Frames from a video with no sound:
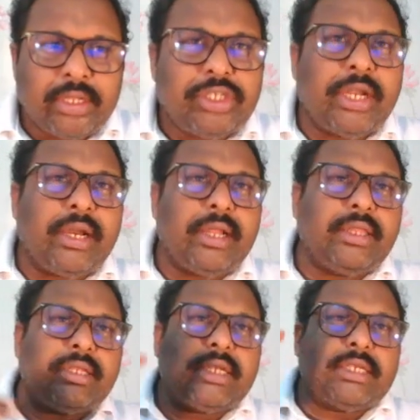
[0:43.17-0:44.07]
Generally,
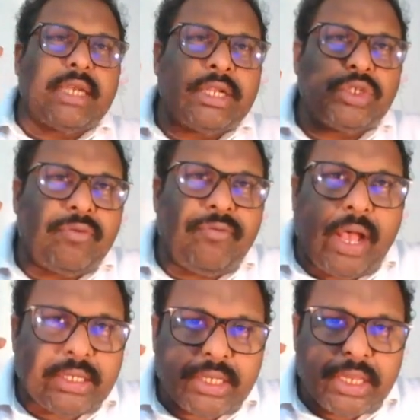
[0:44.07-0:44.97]
there is a chance of
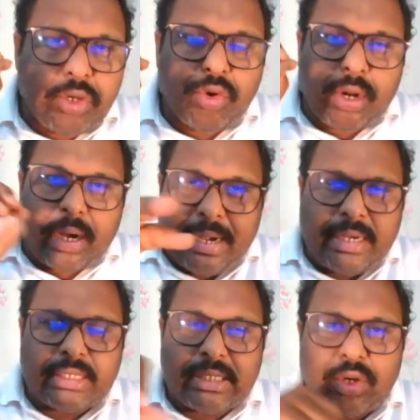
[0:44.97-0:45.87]
asking you to write
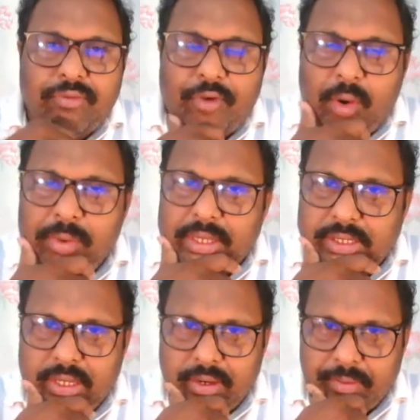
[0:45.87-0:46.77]
a set of formulas
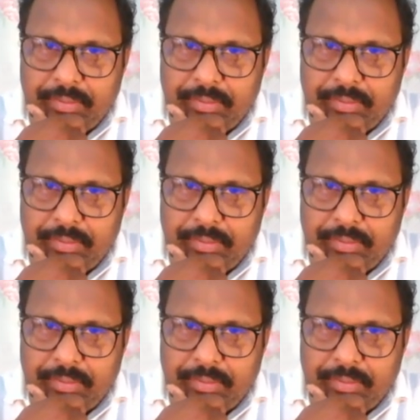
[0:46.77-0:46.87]
here.